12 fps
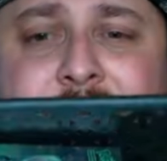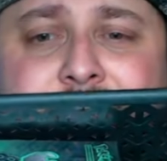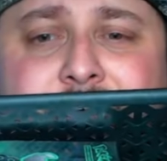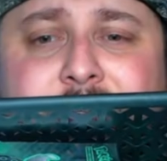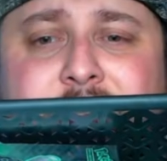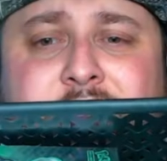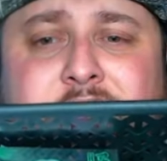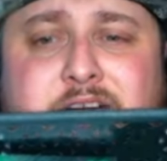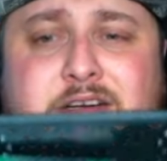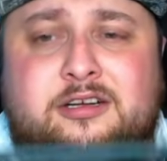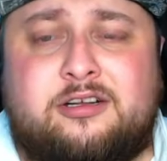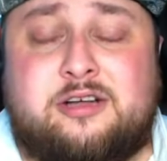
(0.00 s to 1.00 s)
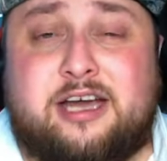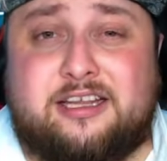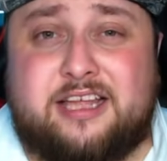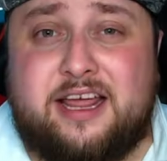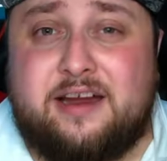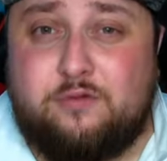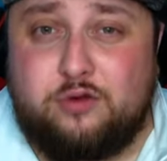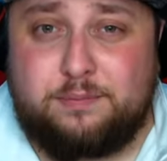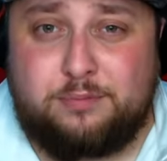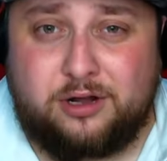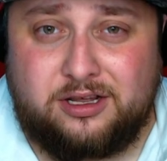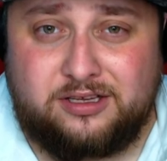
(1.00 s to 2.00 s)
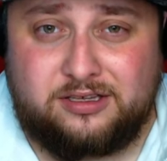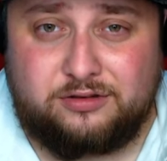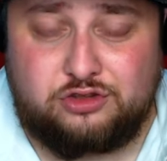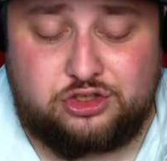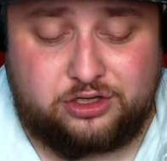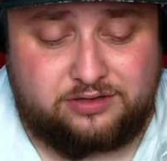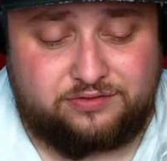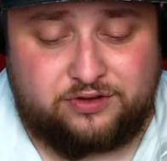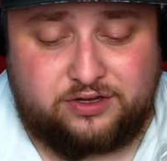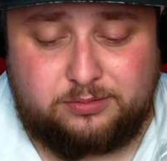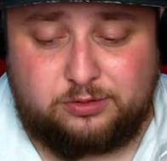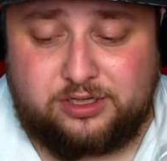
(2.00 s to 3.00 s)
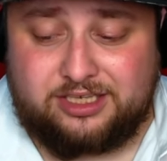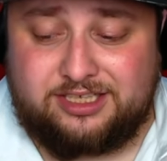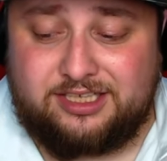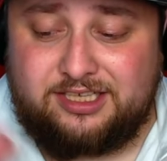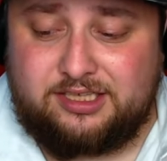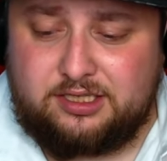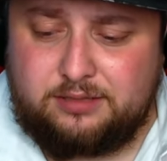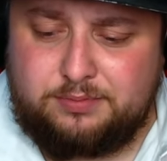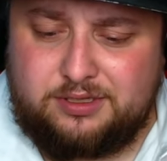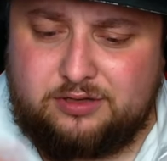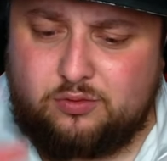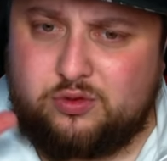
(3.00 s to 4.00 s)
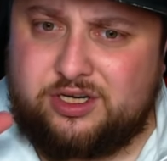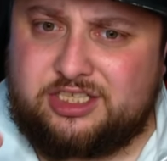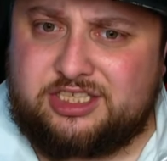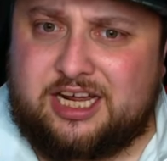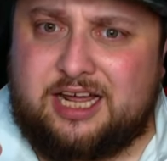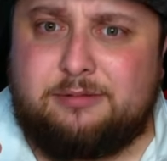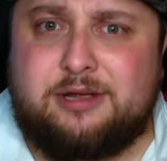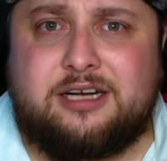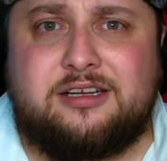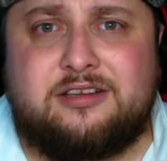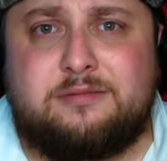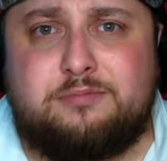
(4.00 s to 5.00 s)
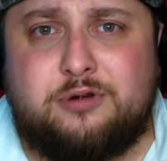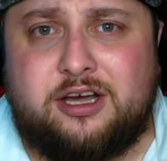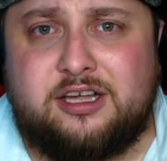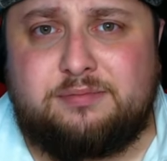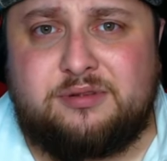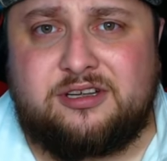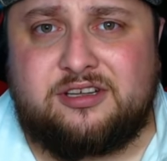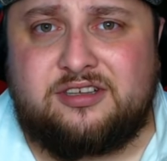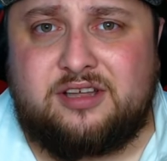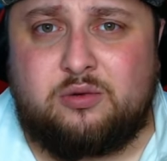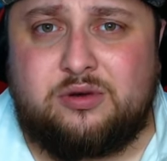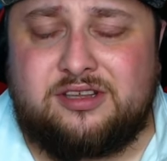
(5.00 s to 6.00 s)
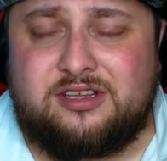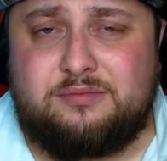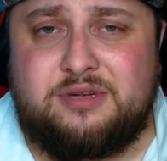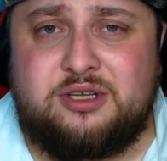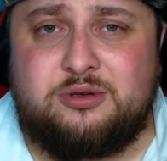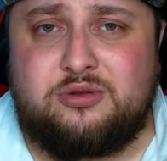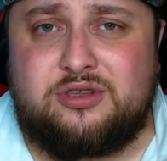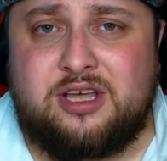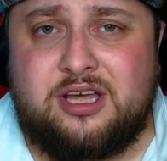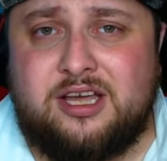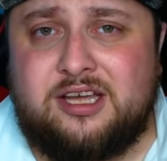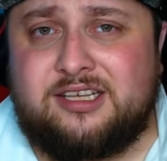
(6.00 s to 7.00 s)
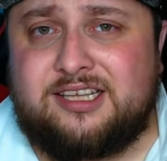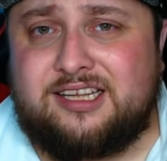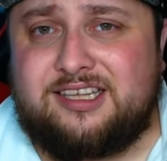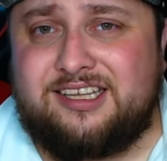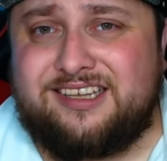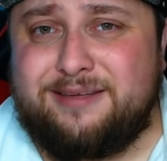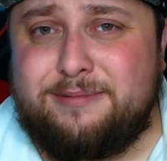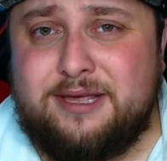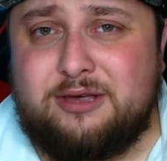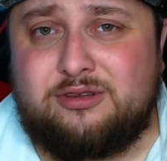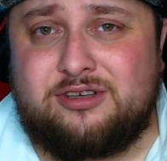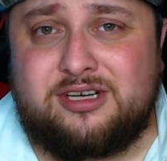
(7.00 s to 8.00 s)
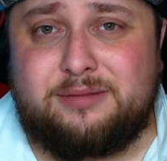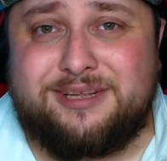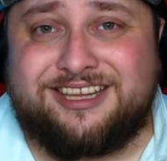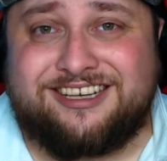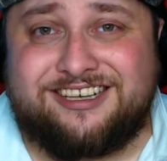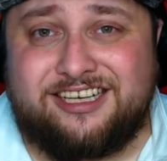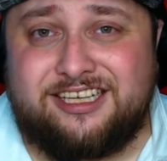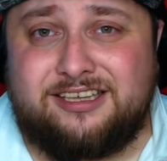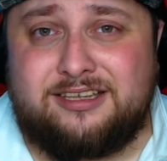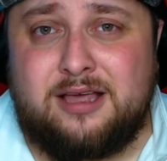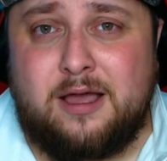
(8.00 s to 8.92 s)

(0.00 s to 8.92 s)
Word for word: Got it here. Got every product of Shrouded Fable. Got the ETB, which I'm kind of surprised because there was some news that the ETB was gonna be delayed,